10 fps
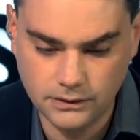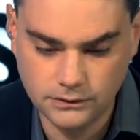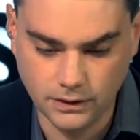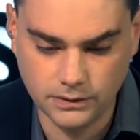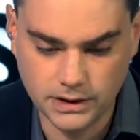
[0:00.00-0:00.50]

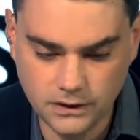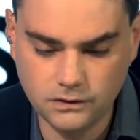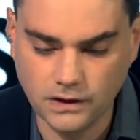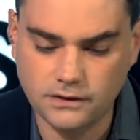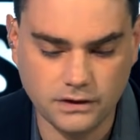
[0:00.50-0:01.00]
So he
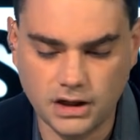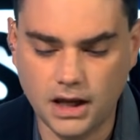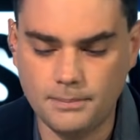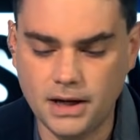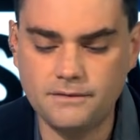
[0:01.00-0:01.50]
says that the
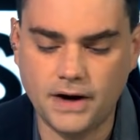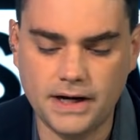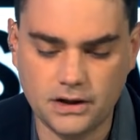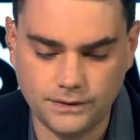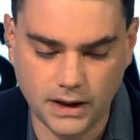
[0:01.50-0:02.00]
campaign
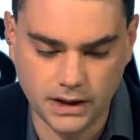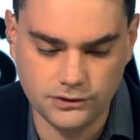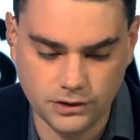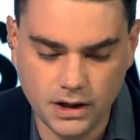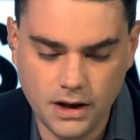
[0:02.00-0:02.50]
finance
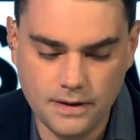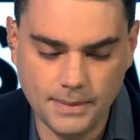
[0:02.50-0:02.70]
violation